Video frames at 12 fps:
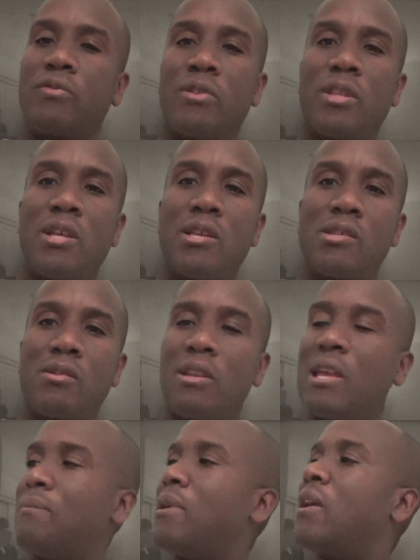for this on
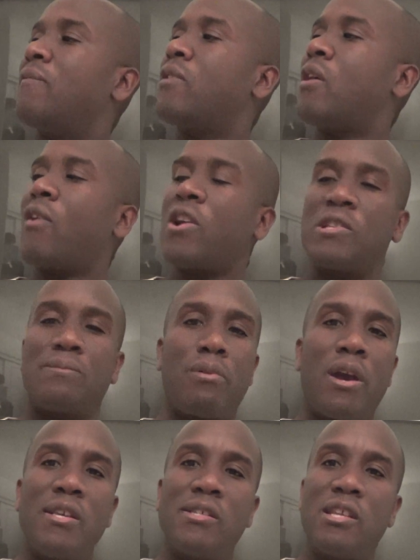eBay for outrageous
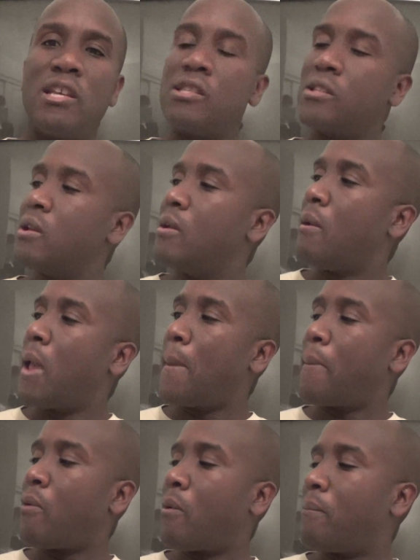prices.
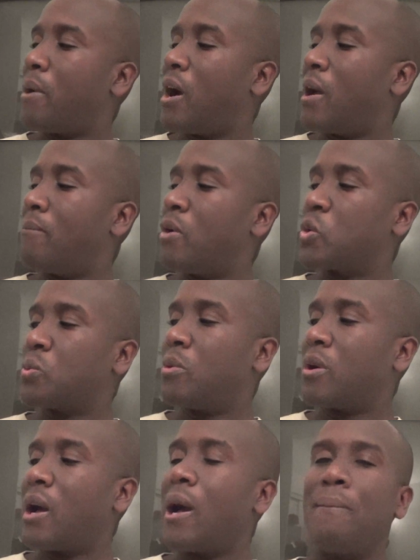People were buying multiple
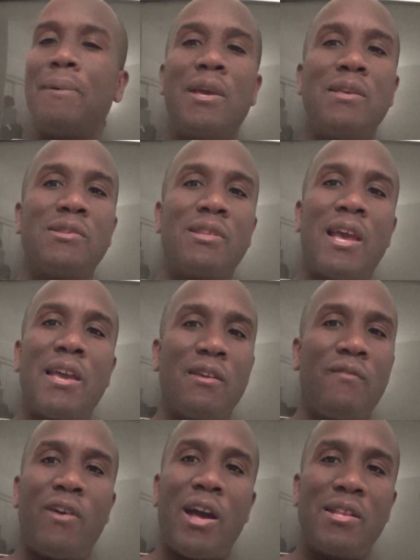copies, and now you can
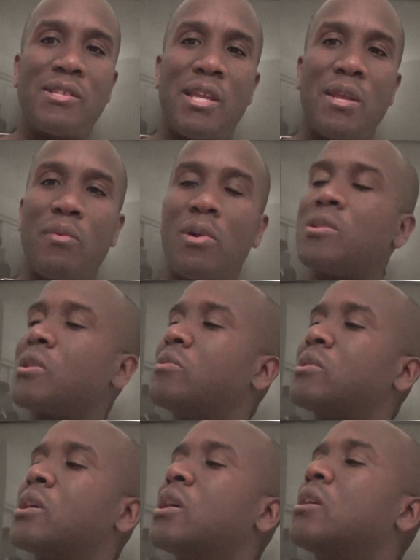find this anywhere. So
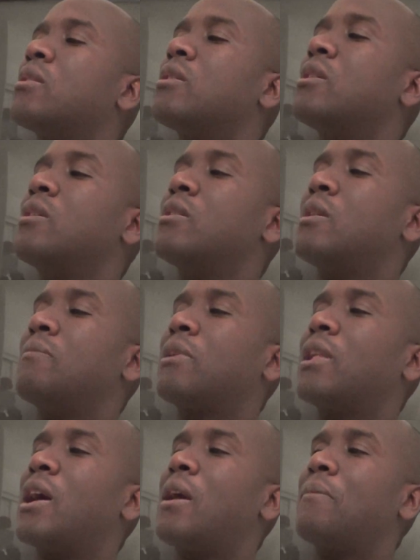it's good. I'm
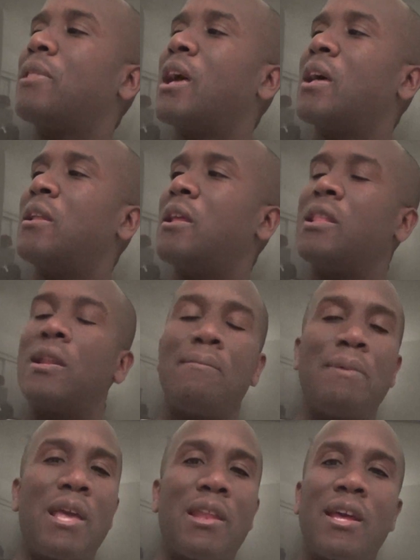glad it ended up
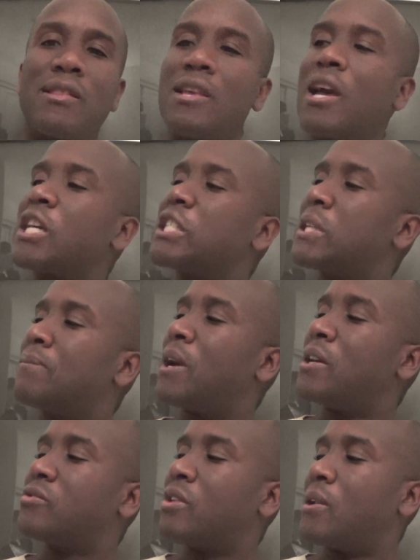being like that because
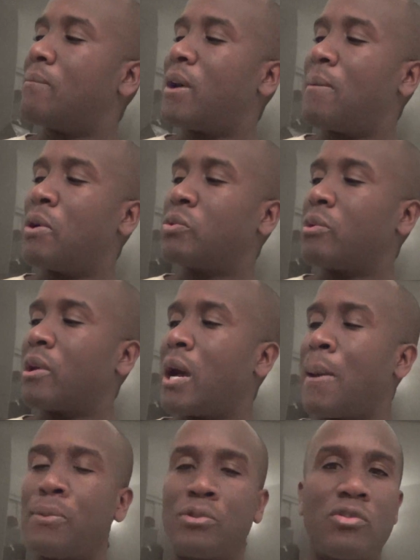everybody's trying to buy multiple
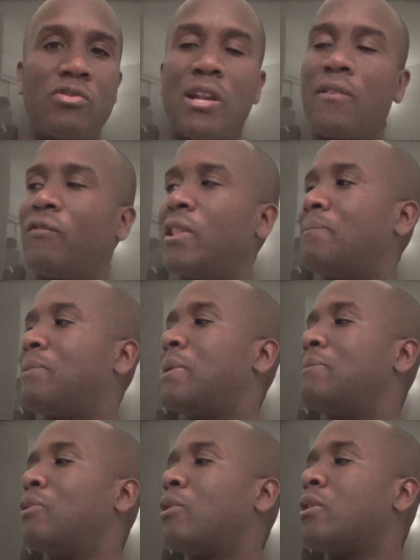copies to try to flip
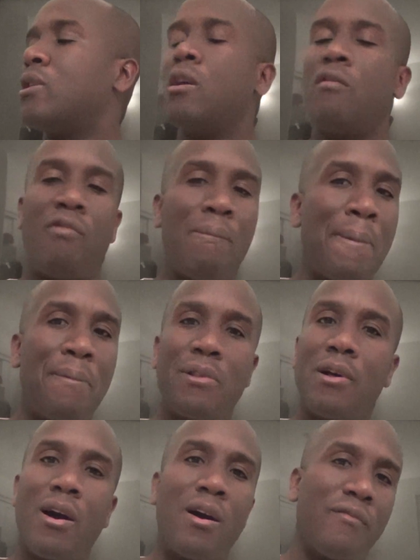them or rip people
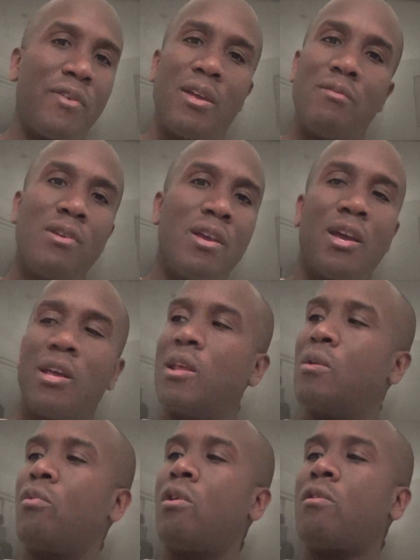off, and it
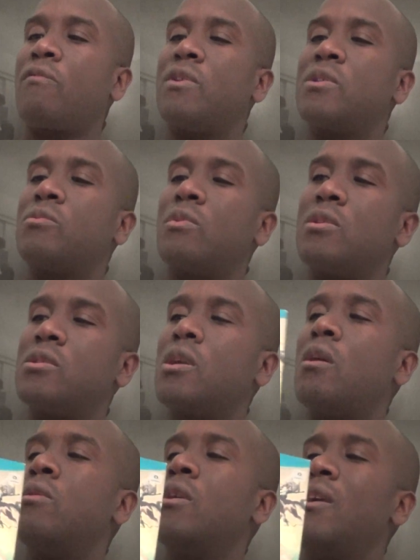didn't work with this one.
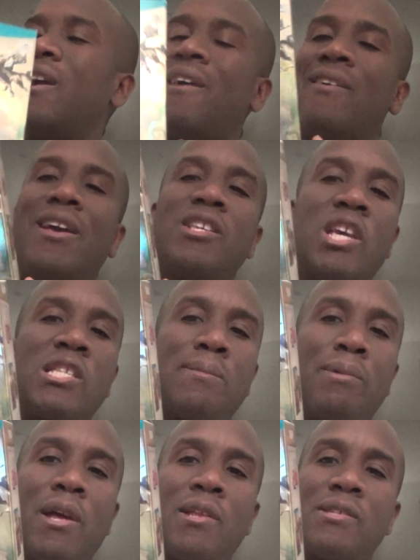So haven't had a chance to
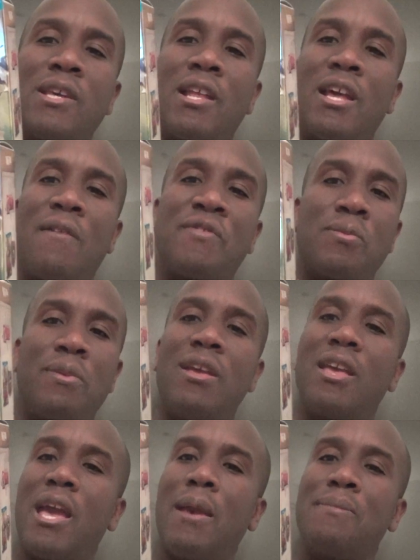play this yet. I have so many
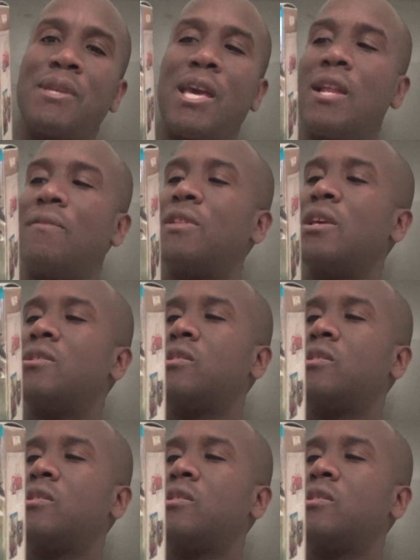games ahead of this,